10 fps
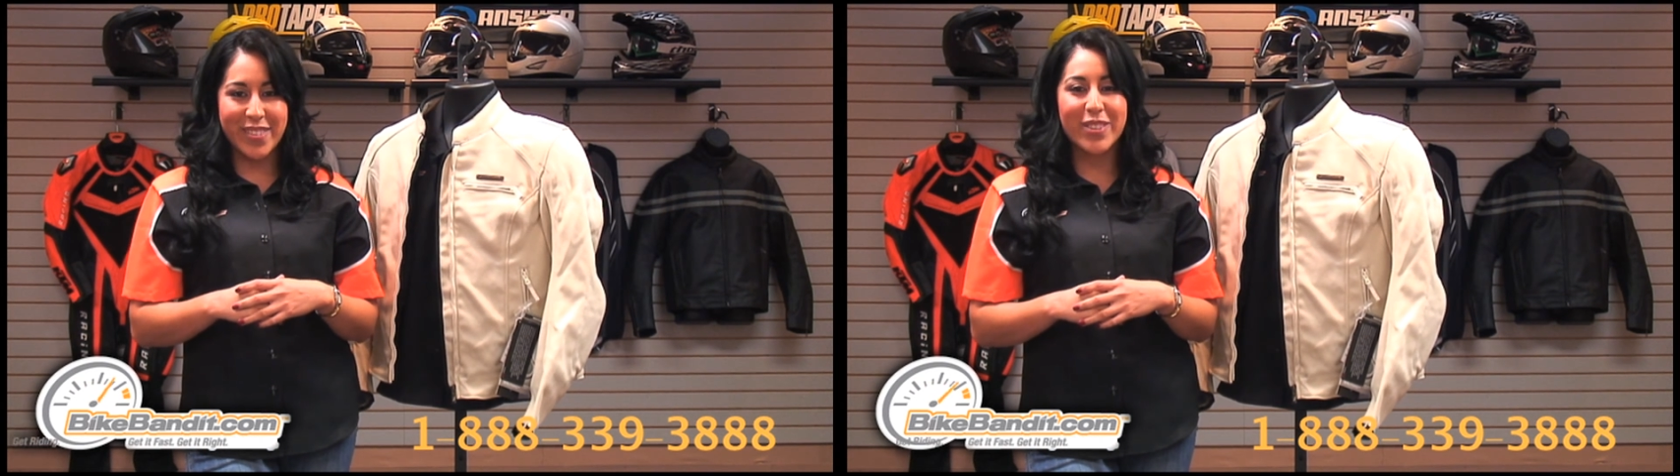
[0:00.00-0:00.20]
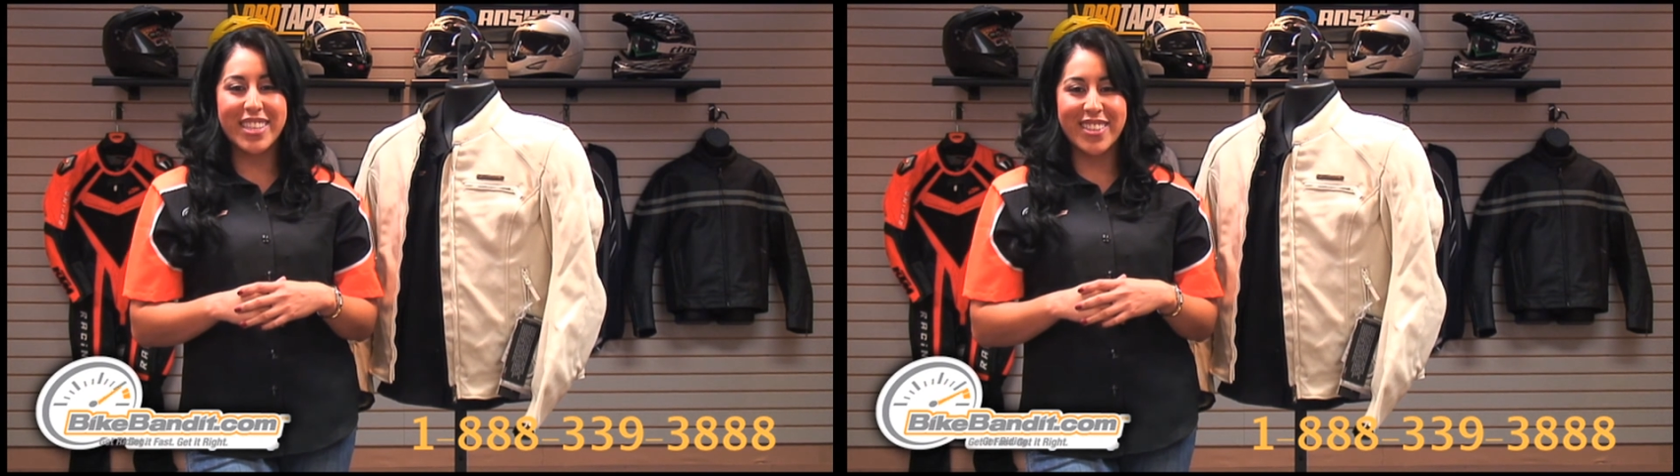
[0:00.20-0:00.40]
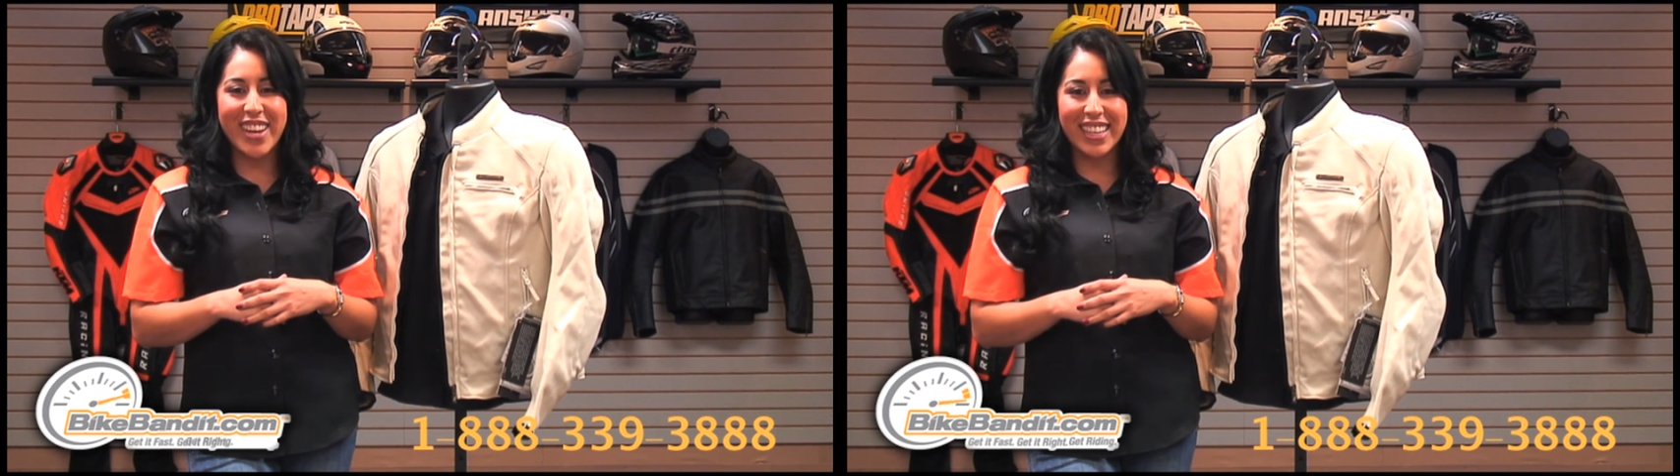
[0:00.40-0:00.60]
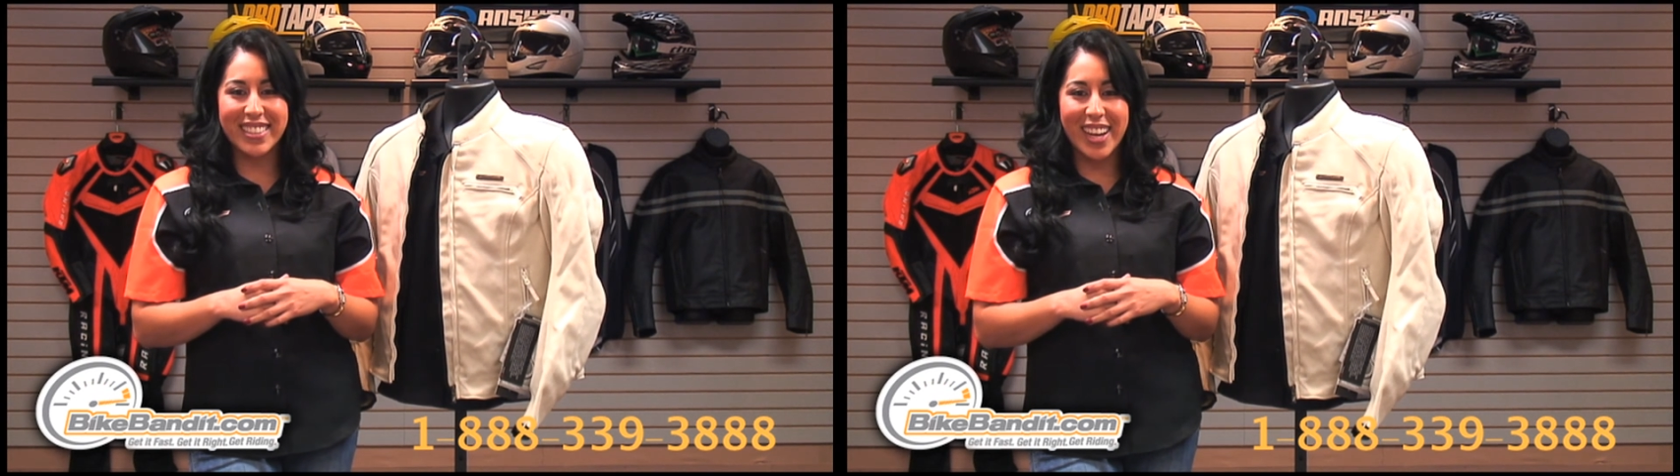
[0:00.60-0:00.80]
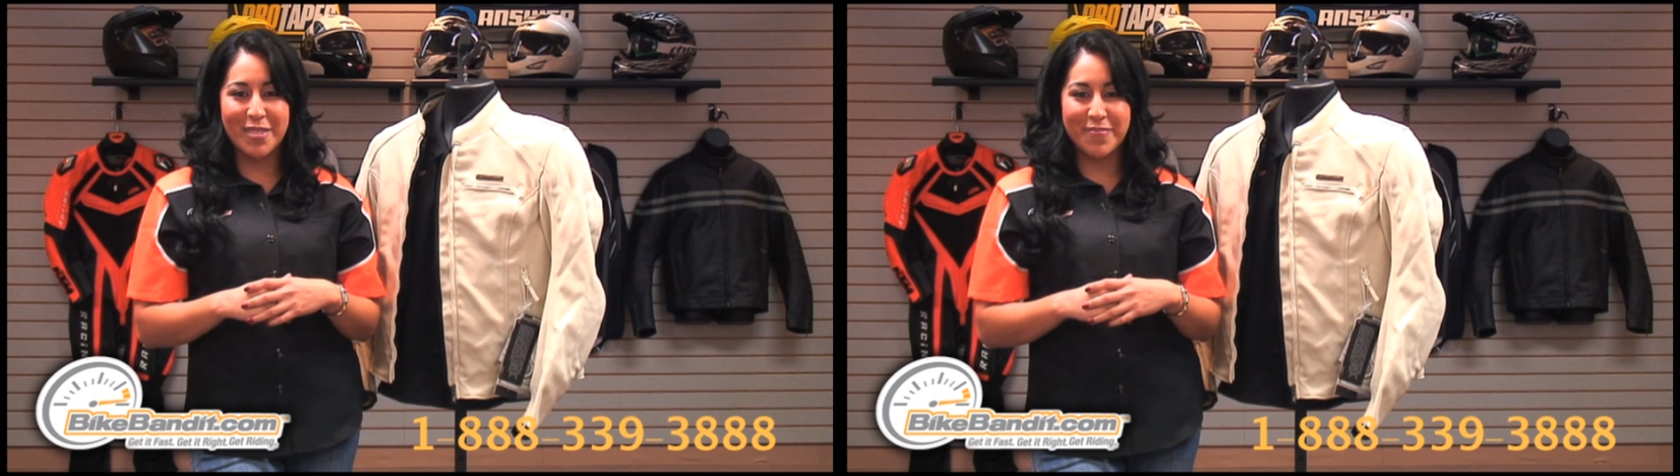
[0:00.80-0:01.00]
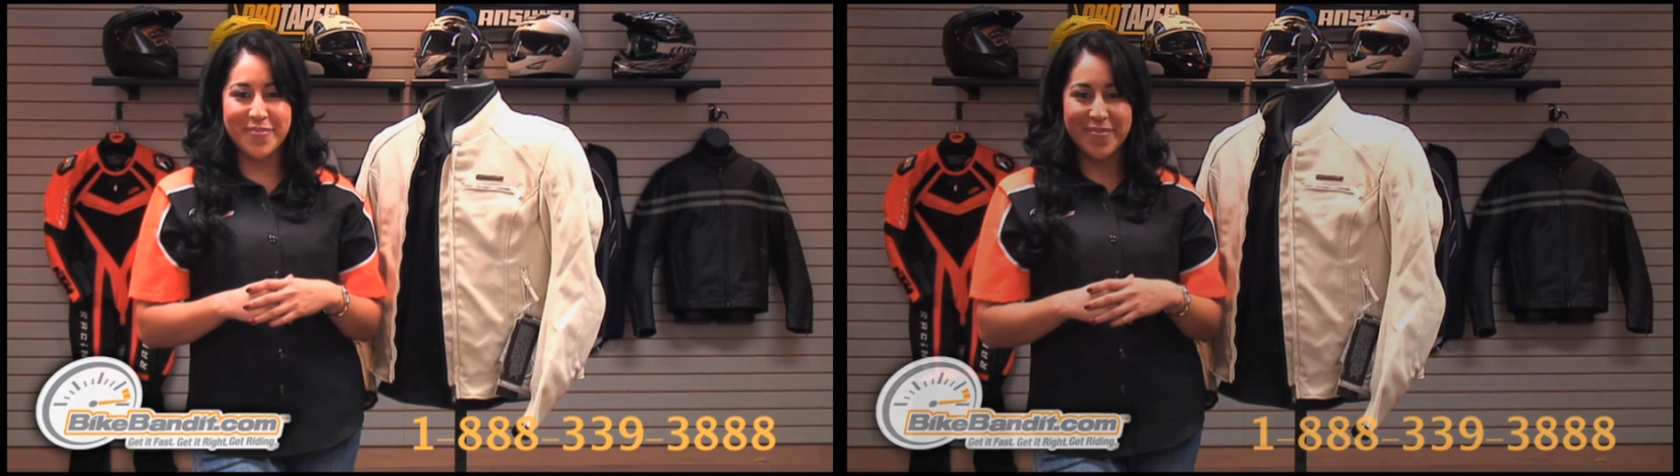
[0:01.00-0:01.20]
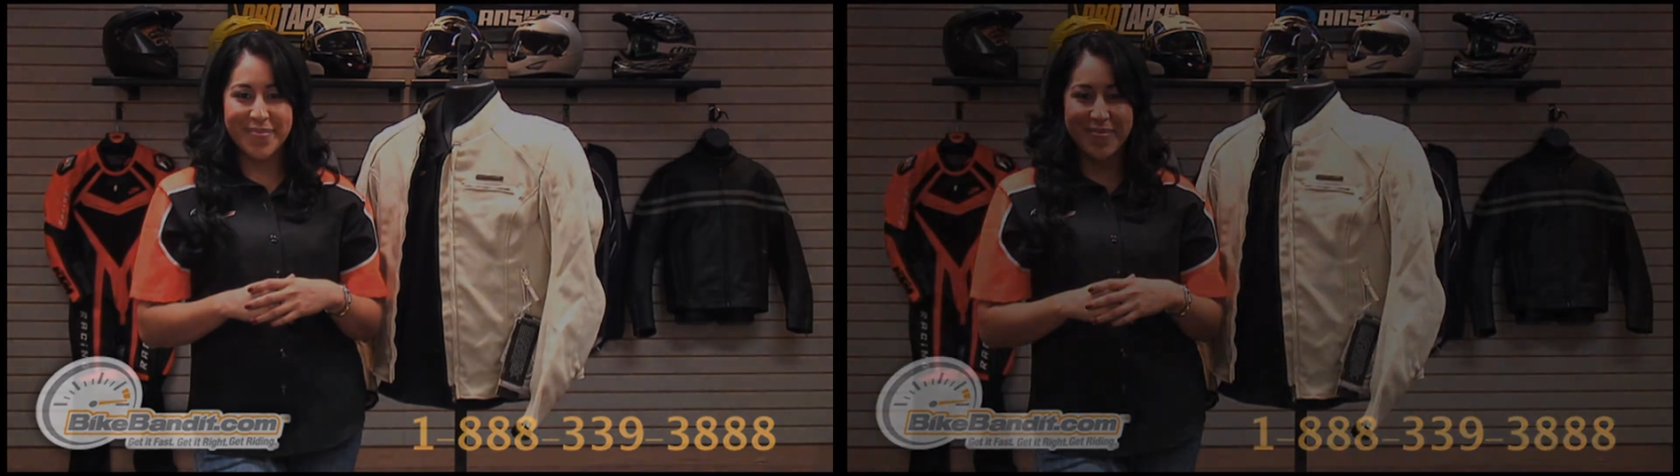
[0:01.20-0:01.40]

We'll see you next time.